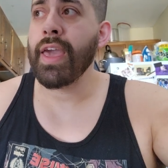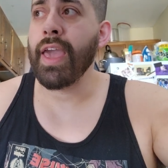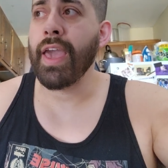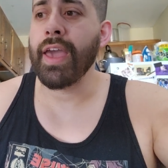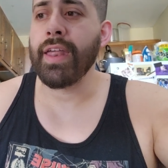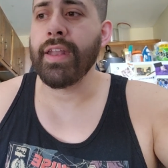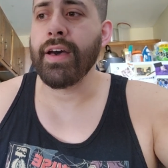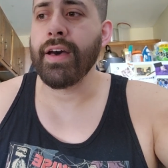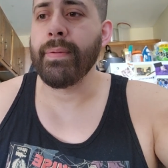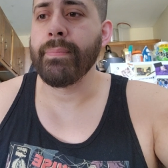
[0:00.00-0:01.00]
and
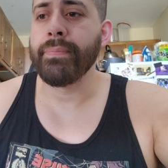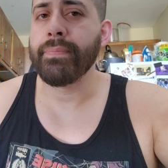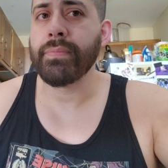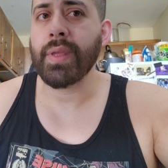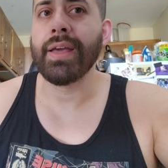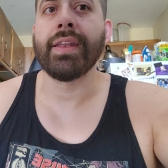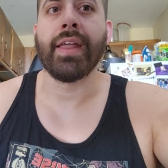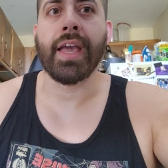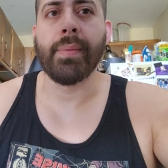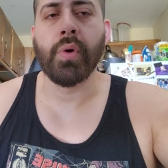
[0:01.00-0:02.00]
um, and
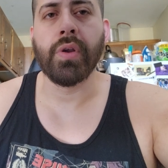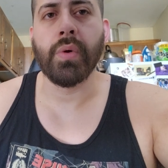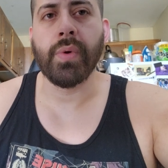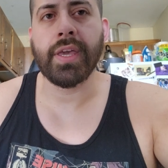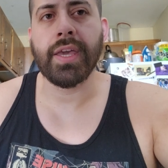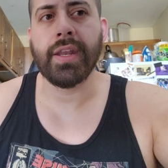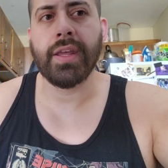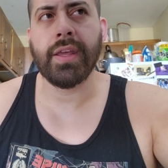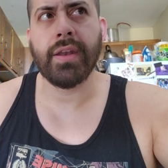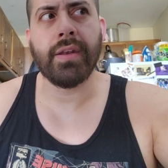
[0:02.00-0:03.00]
like I'm going to Wicked
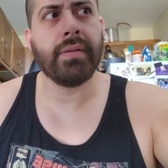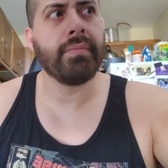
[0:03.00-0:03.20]
in